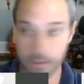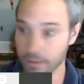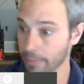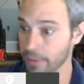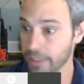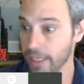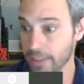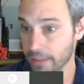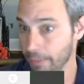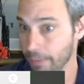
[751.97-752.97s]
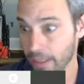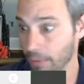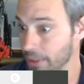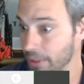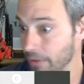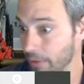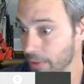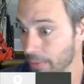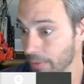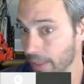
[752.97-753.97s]
turbojet engine, depending on what you're doing with
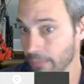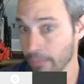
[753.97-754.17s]
the plane?